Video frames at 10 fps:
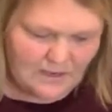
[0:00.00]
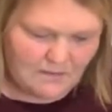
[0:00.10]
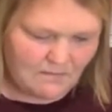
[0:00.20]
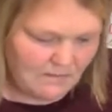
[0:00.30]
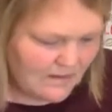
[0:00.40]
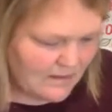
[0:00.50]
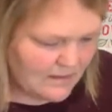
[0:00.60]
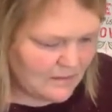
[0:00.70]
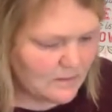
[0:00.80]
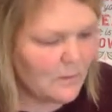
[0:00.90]
And
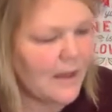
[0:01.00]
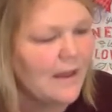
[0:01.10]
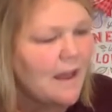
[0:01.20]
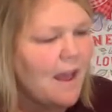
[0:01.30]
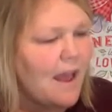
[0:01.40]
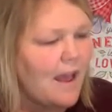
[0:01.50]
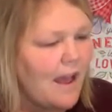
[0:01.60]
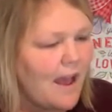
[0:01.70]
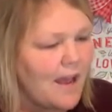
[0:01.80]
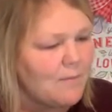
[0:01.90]
this is what
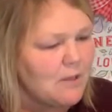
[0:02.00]
I